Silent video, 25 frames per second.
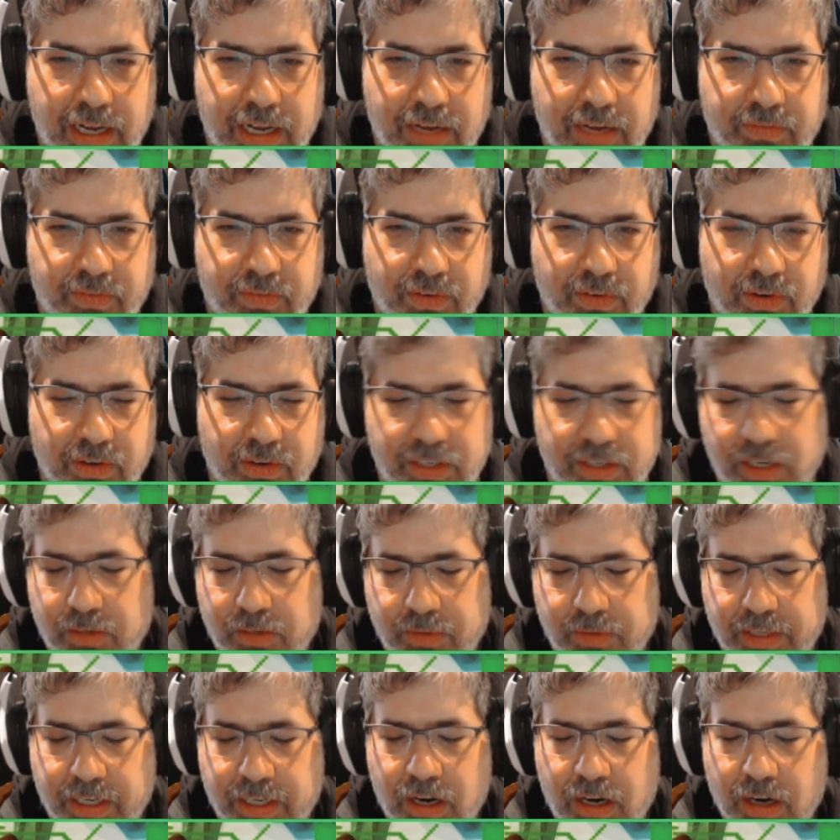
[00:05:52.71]
for,
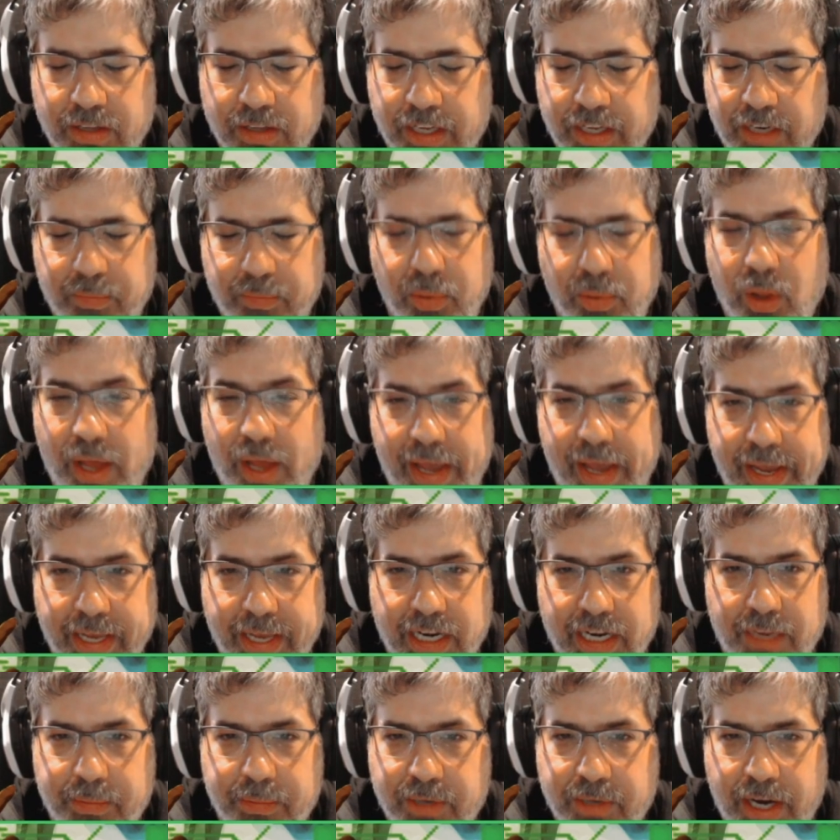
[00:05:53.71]
the card that you're playing
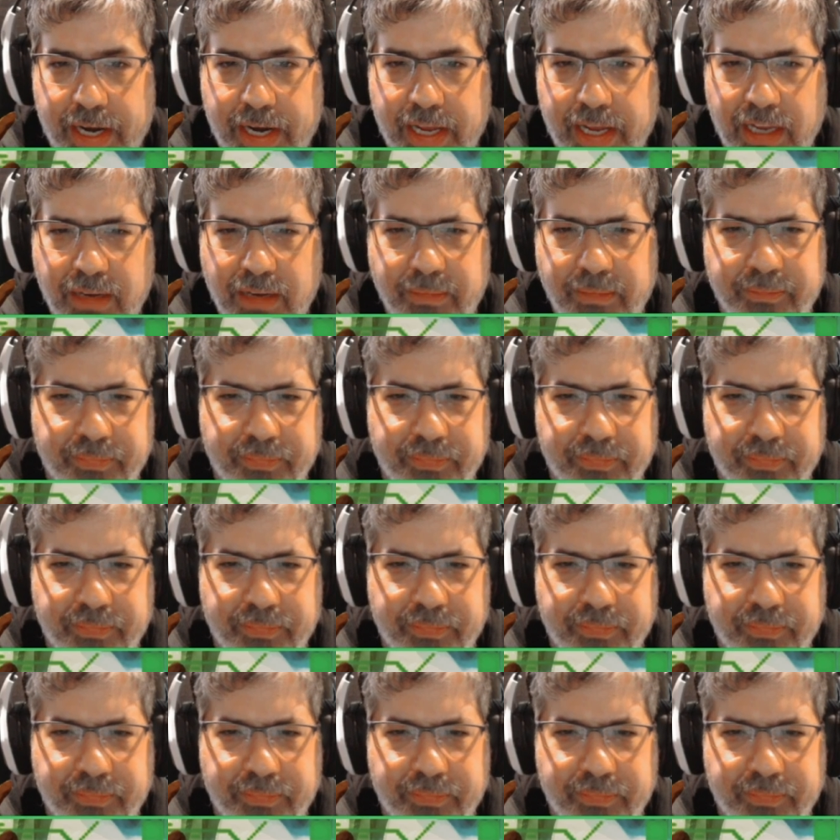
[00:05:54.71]
and upgrading,